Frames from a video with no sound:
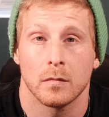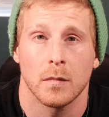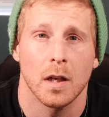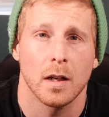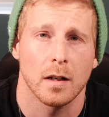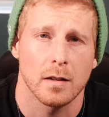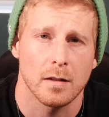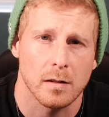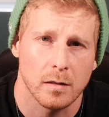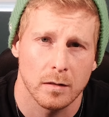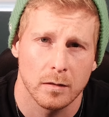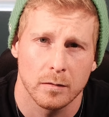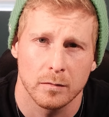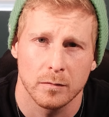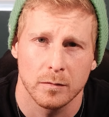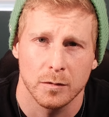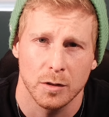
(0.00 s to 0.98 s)
Hey guys,
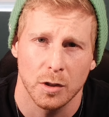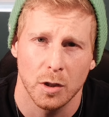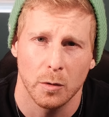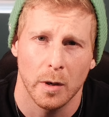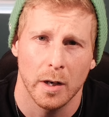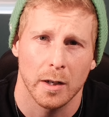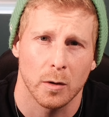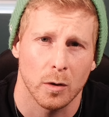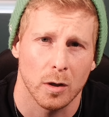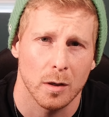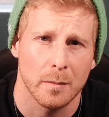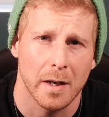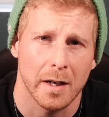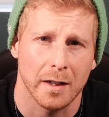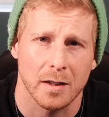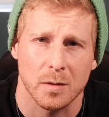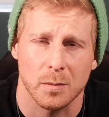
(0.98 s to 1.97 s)
you know why a
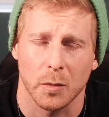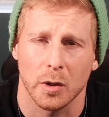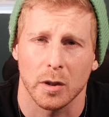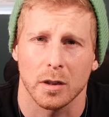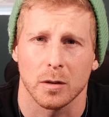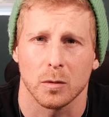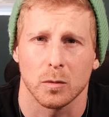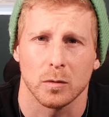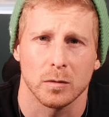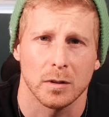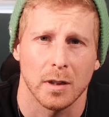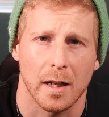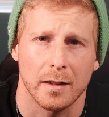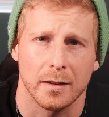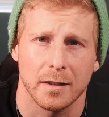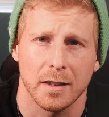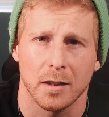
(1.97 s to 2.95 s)
quarterback is more
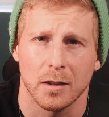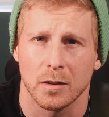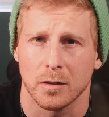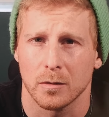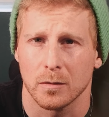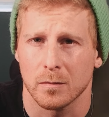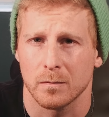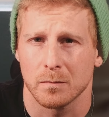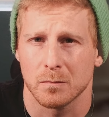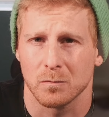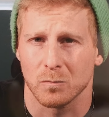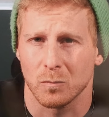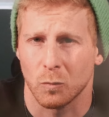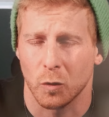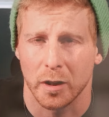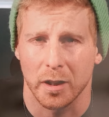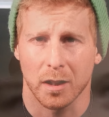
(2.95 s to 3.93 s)
likely to
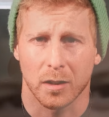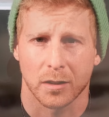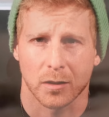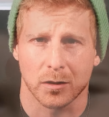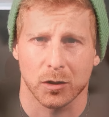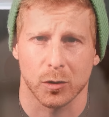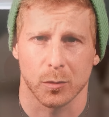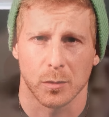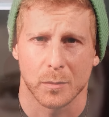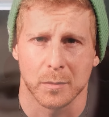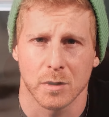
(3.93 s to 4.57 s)
win a Super